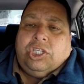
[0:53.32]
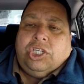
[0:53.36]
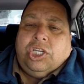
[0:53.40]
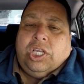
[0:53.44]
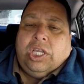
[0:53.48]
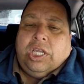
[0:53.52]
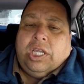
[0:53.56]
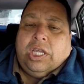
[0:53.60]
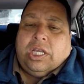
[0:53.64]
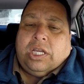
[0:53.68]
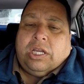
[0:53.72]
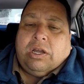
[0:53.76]

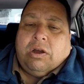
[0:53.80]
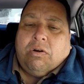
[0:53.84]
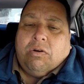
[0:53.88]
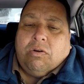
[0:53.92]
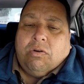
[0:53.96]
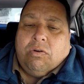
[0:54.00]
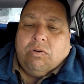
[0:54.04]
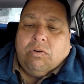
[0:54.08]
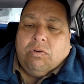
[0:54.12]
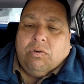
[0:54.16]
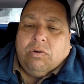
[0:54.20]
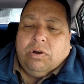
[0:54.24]

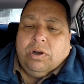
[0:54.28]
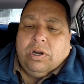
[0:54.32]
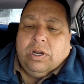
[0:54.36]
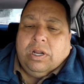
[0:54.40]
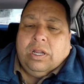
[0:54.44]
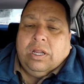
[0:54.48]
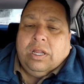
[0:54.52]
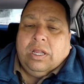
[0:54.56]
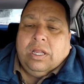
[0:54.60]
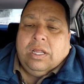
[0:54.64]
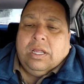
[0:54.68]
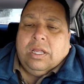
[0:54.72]
chicken.
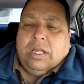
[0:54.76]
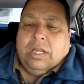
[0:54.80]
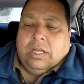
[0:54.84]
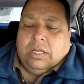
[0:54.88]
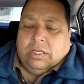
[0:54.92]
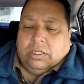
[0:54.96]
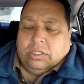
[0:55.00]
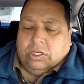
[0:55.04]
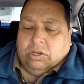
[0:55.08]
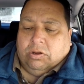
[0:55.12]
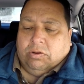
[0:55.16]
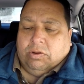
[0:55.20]

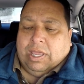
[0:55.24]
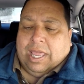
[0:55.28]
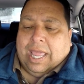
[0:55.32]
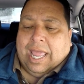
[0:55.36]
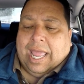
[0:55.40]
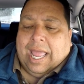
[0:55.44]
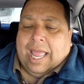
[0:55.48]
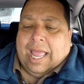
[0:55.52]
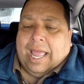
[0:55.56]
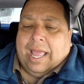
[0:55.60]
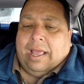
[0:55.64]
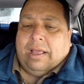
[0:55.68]
So
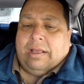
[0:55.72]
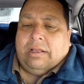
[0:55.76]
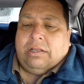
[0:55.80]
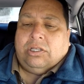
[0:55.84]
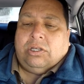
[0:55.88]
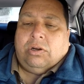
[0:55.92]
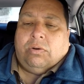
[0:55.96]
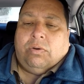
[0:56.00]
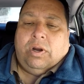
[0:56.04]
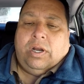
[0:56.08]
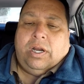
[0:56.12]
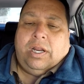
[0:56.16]
yeah,
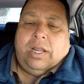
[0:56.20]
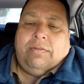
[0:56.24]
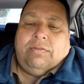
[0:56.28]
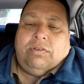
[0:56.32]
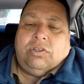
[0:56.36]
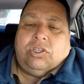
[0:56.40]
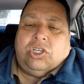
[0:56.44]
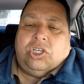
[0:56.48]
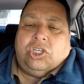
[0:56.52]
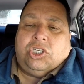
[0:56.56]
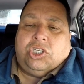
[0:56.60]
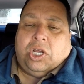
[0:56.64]
so we're gonna give
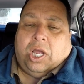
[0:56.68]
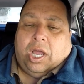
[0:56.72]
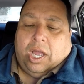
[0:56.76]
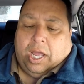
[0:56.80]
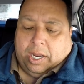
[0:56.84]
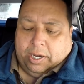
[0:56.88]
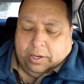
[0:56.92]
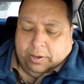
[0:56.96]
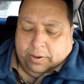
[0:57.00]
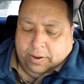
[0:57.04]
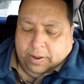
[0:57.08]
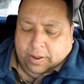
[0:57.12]
this a
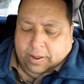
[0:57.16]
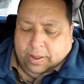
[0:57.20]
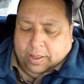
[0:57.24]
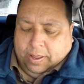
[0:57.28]
shot.